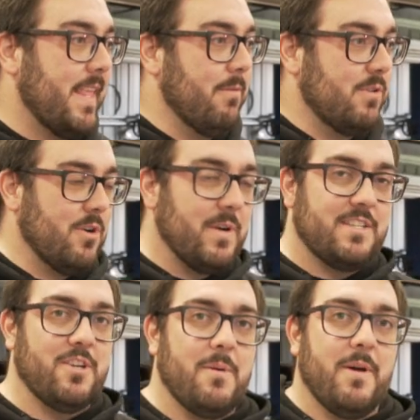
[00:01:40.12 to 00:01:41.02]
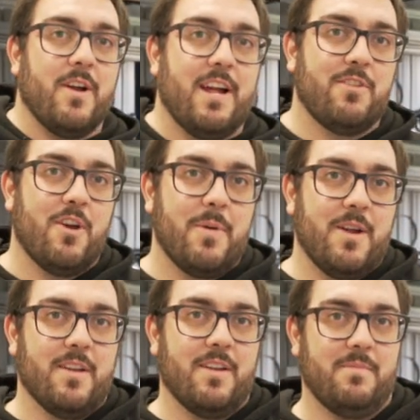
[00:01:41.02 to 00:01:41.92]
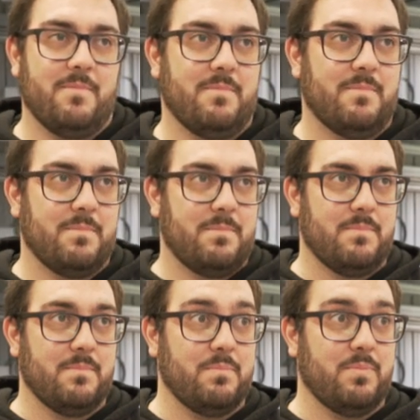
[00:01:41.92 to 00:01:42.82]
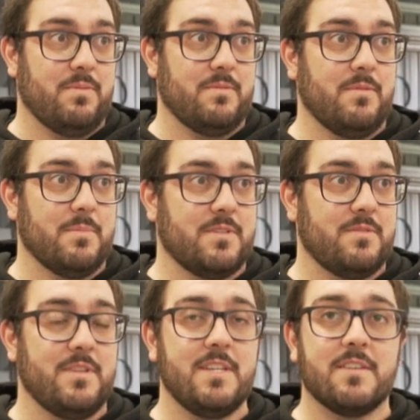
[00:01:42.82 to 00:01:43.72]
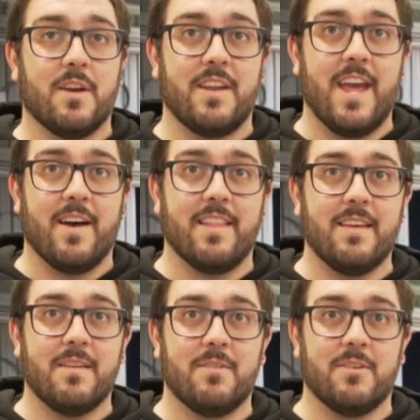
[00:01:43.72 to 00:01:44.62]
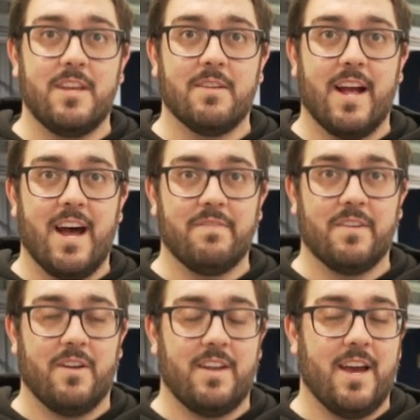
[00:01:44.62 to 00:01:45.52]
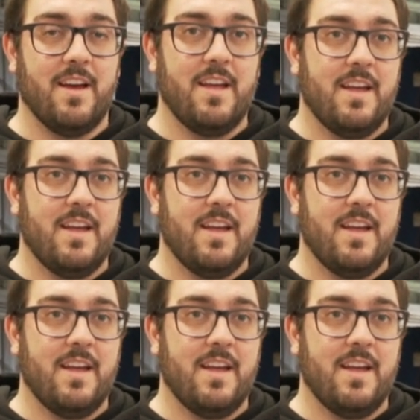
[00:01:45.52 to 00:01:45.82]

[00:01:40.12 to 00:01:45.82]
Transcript: It was always turboed. I turboed it almost 2 years ago now, I think, or a year and a half ago now.